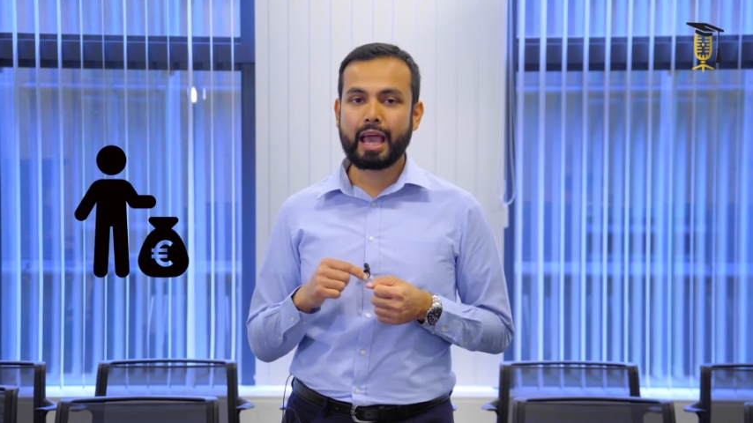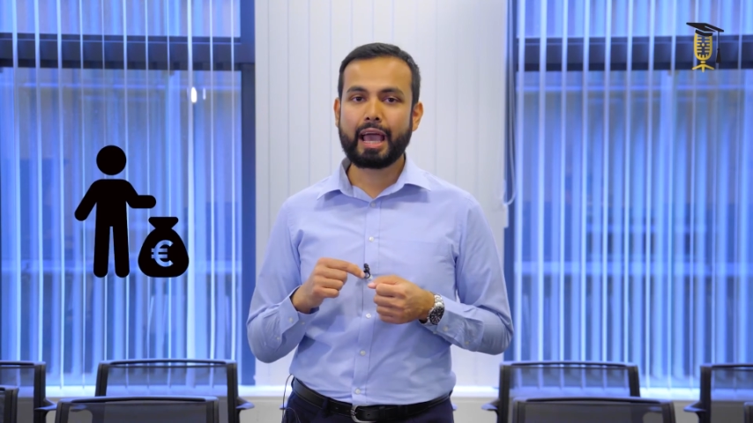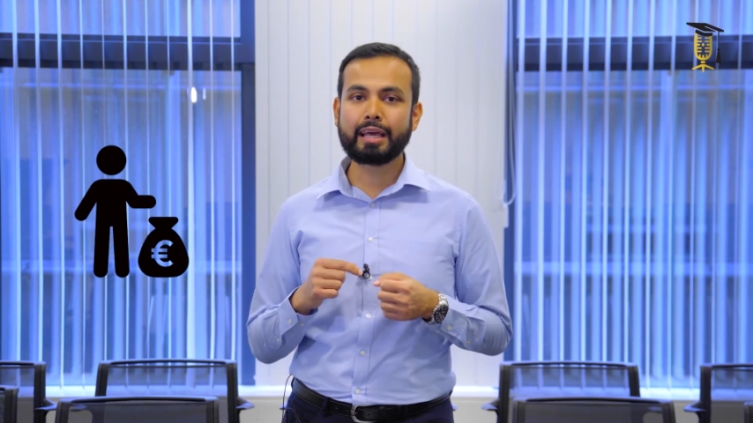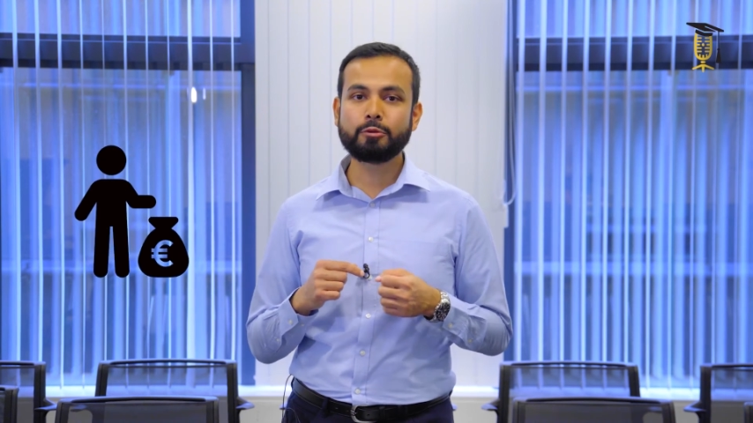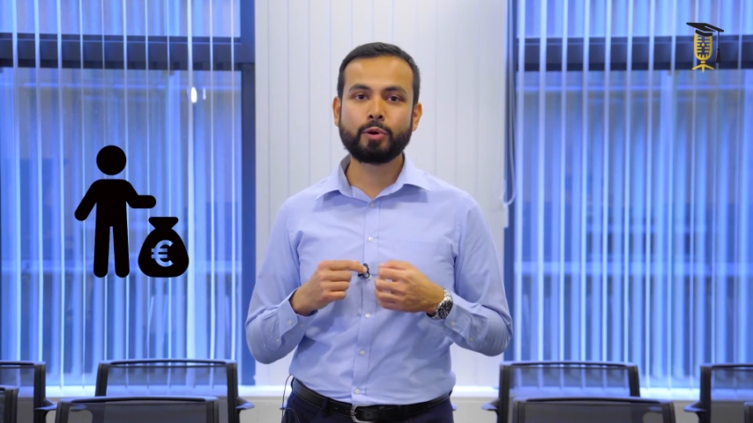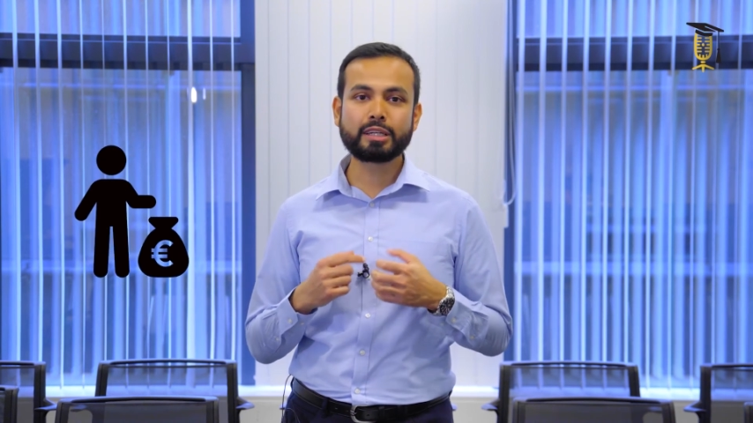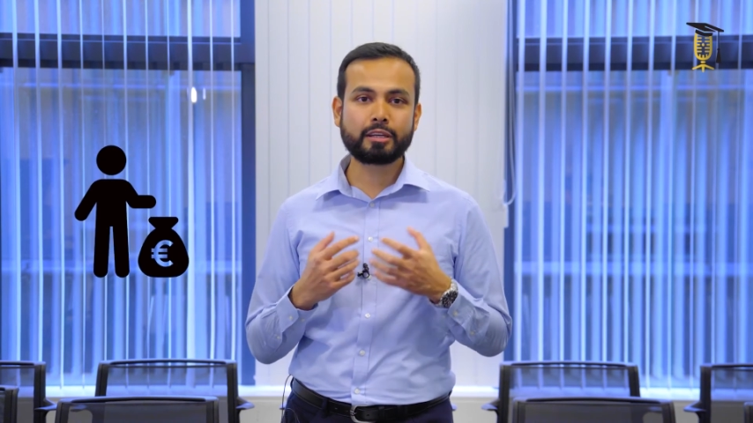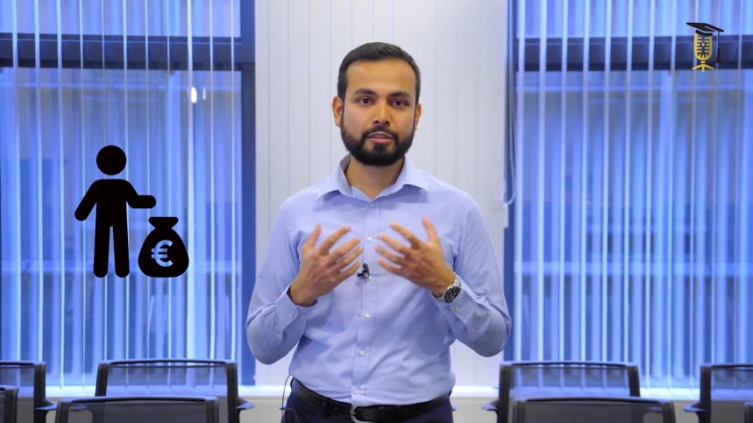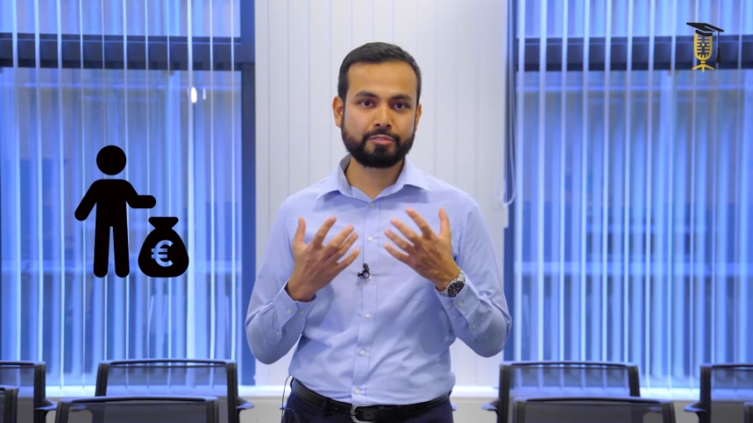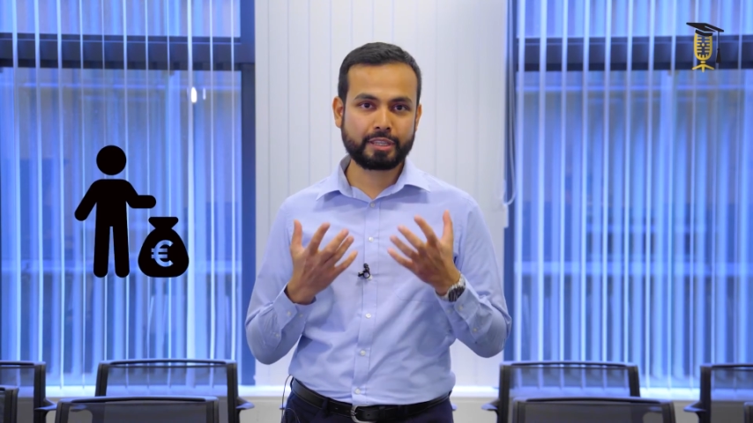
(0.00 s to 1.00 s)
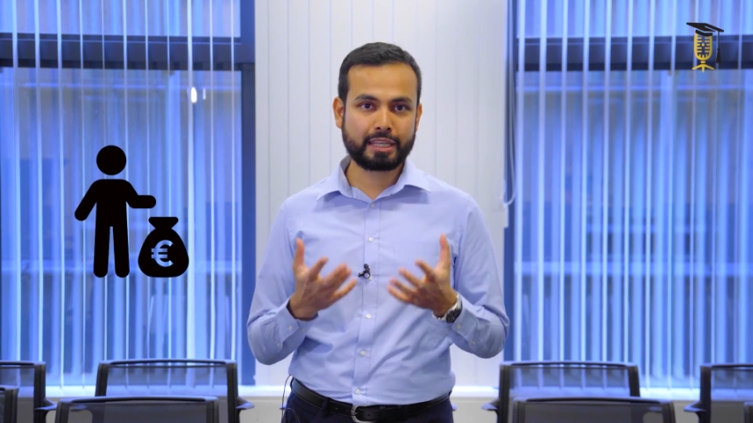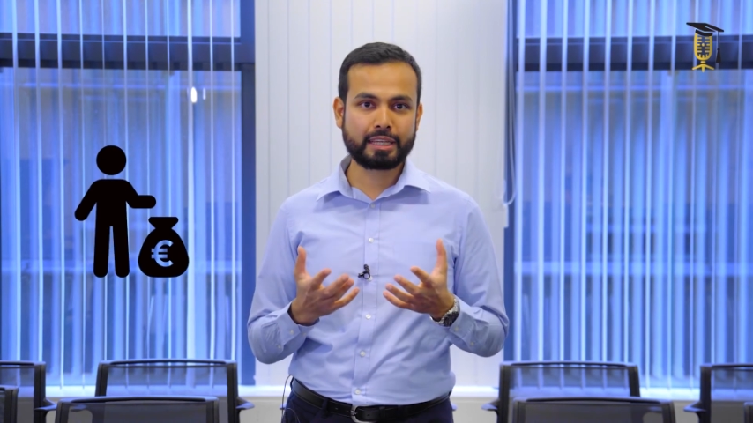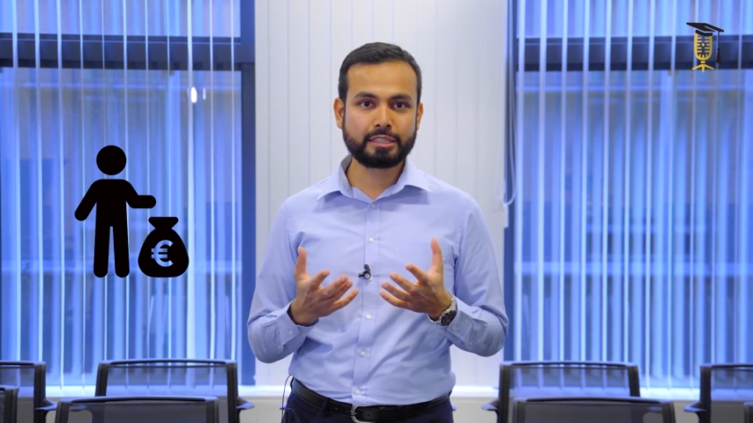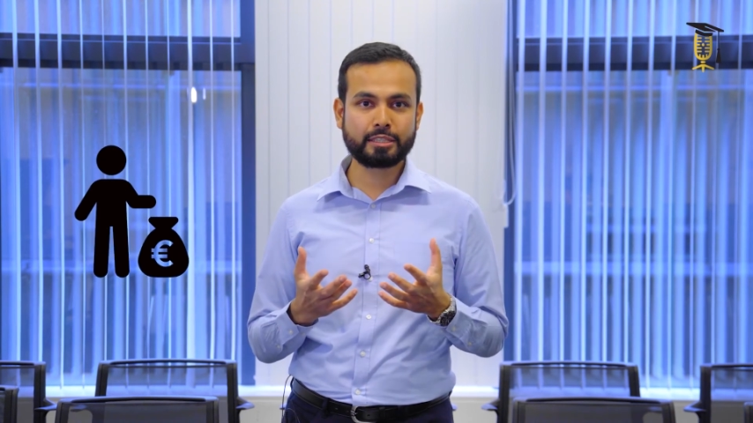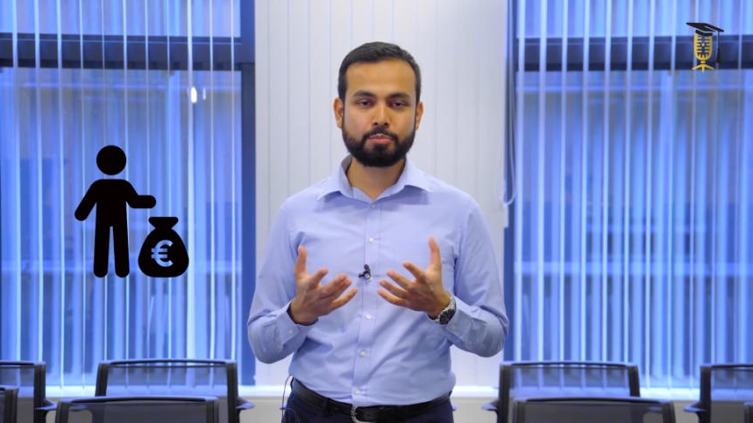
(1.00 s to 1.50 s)
and what
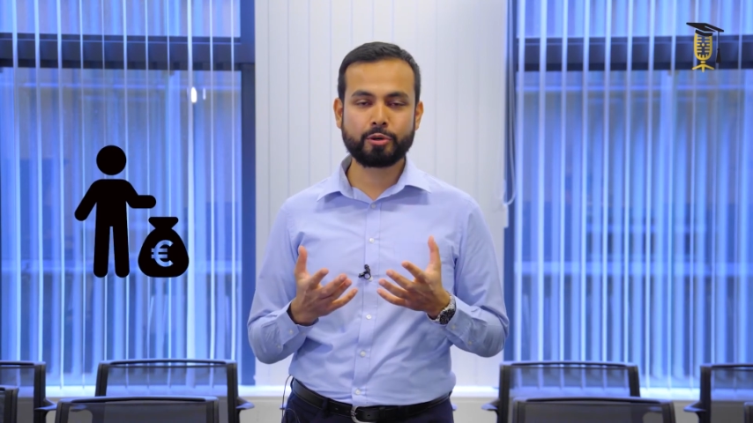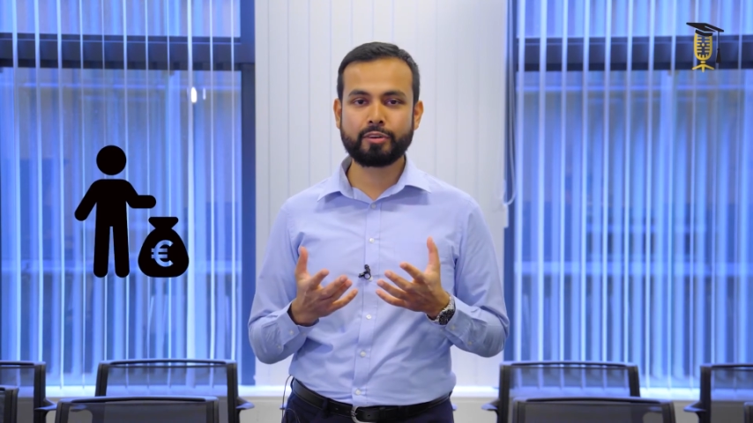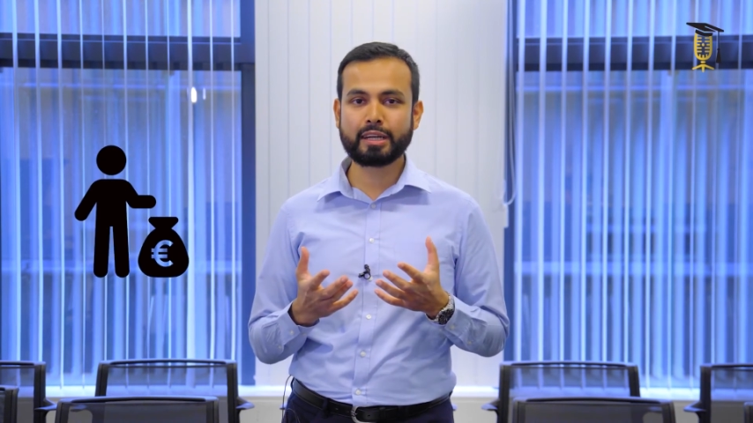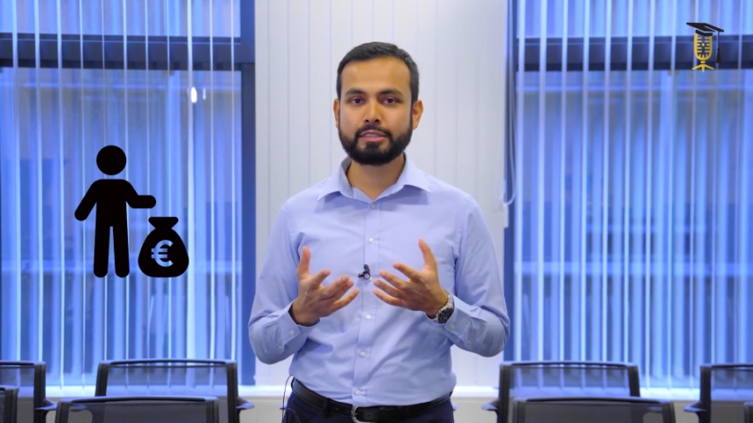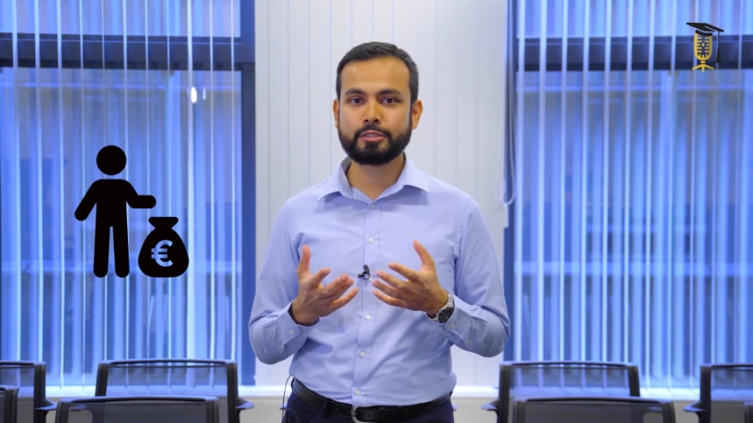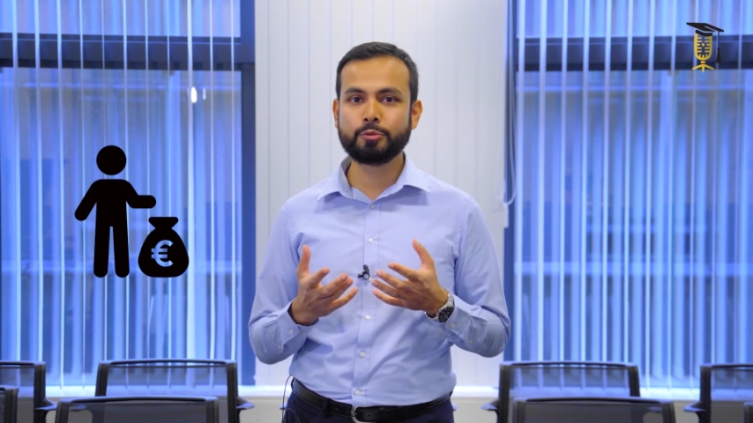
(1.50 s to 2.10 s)
configuration provides you